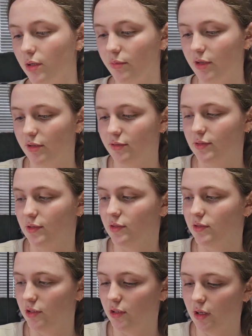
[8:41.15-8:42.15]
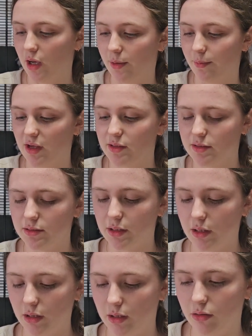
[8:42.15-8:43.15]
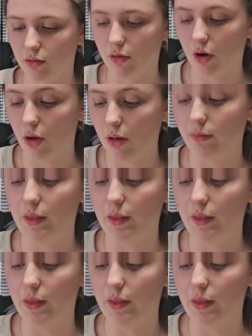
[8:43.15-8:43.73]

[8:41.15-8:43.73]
because you can see it. I mixed either all of